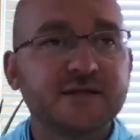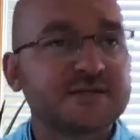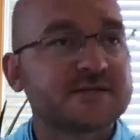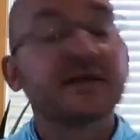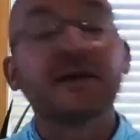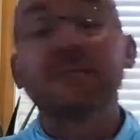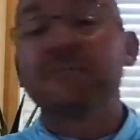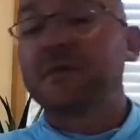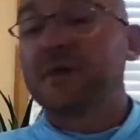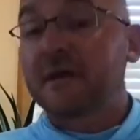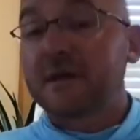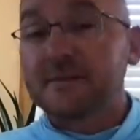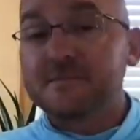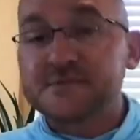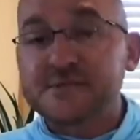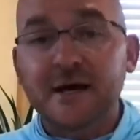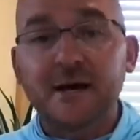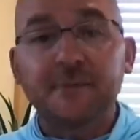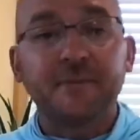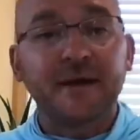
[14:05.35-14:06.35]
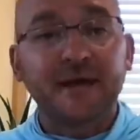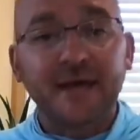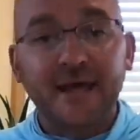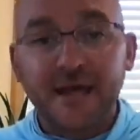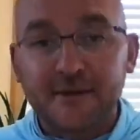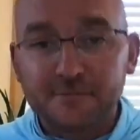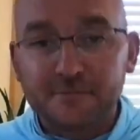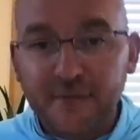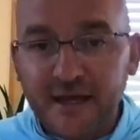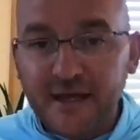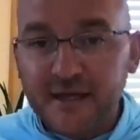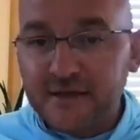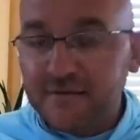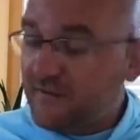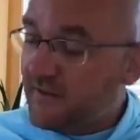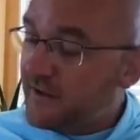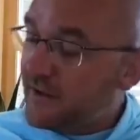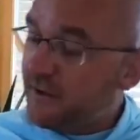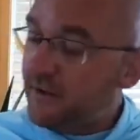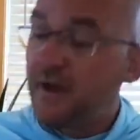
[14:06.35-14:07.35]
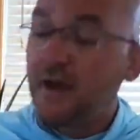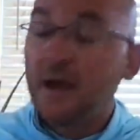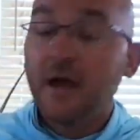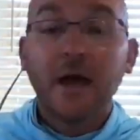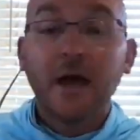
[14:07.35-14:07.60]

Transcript: Something comes up, I can't make it there.